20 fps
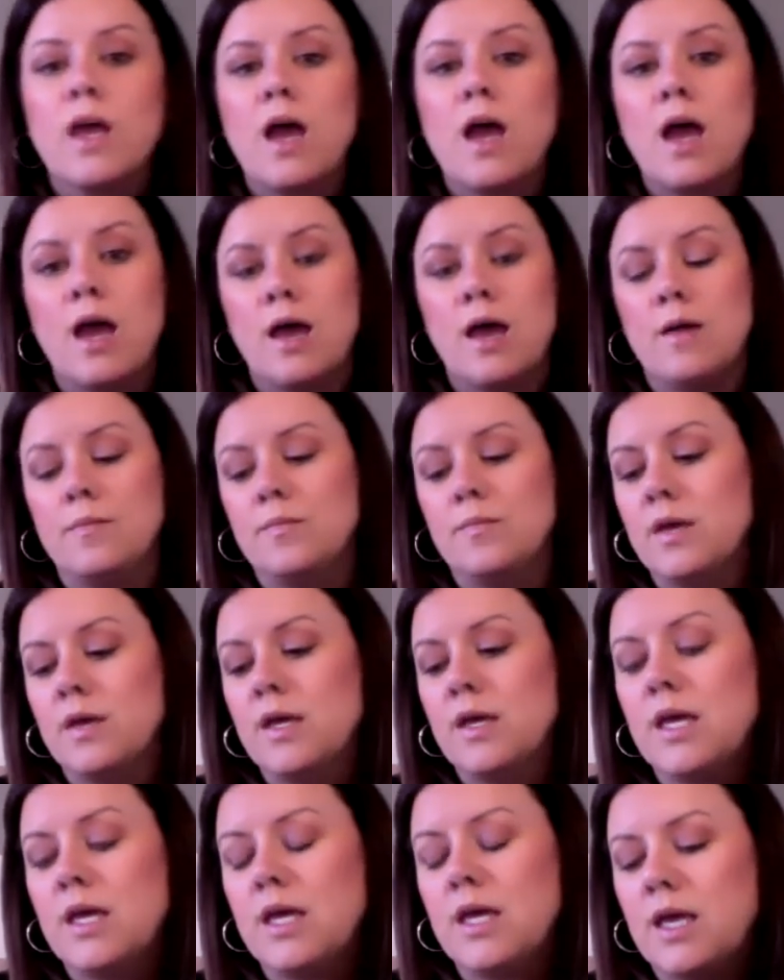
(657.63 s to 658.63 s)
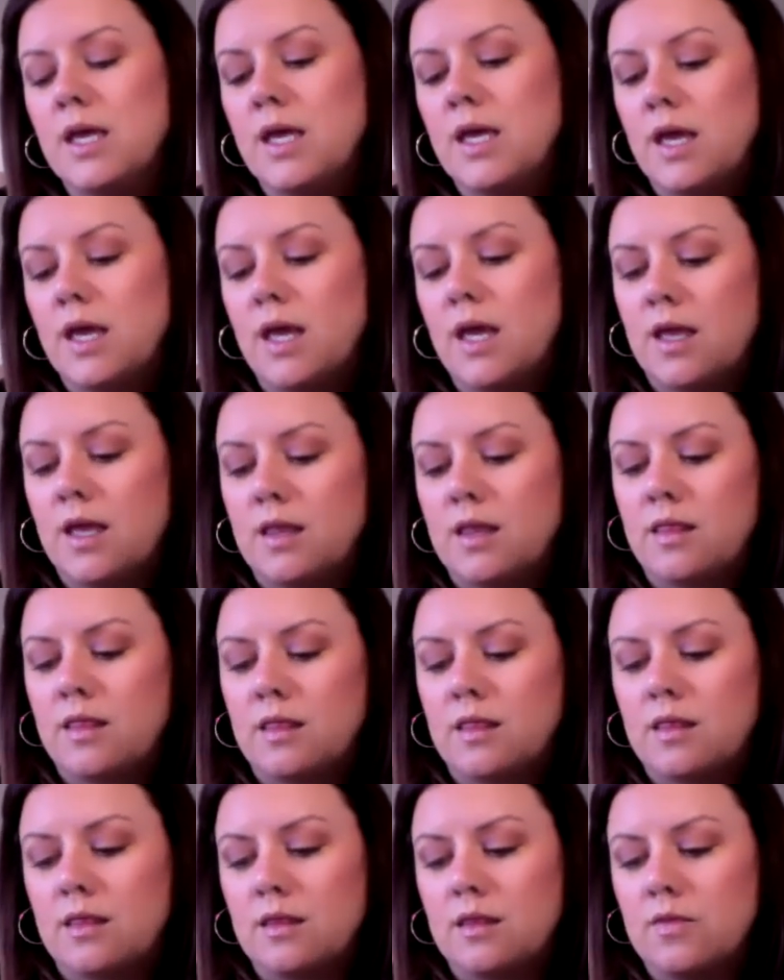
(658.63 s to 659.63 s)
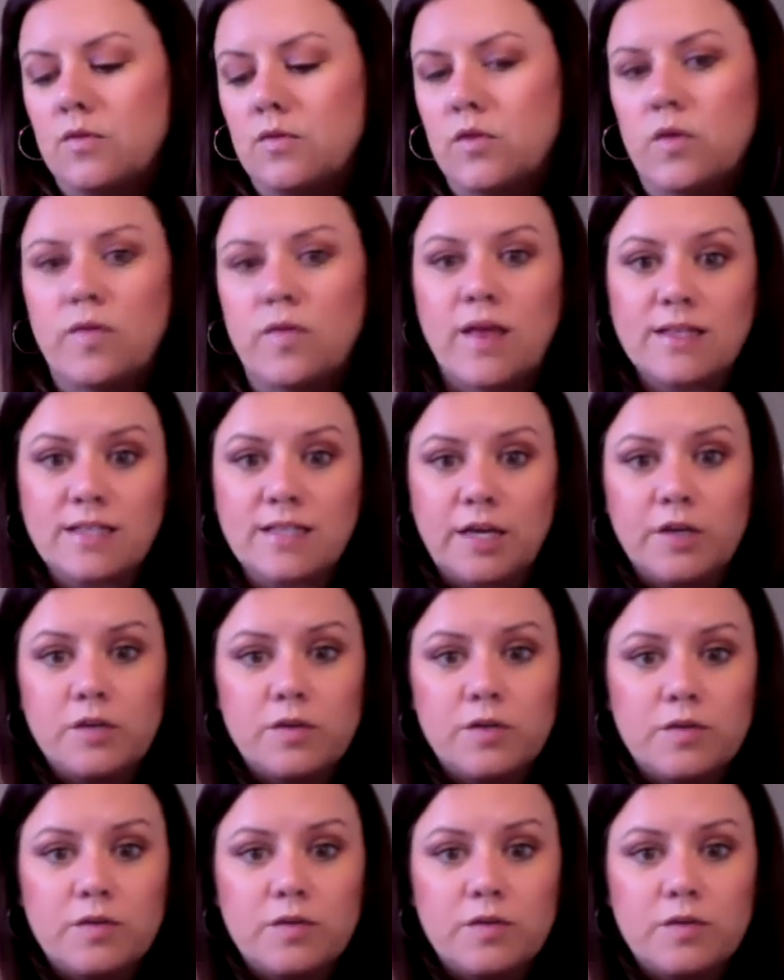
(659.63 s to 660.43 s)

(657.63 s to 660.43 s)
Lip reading: So that's how you do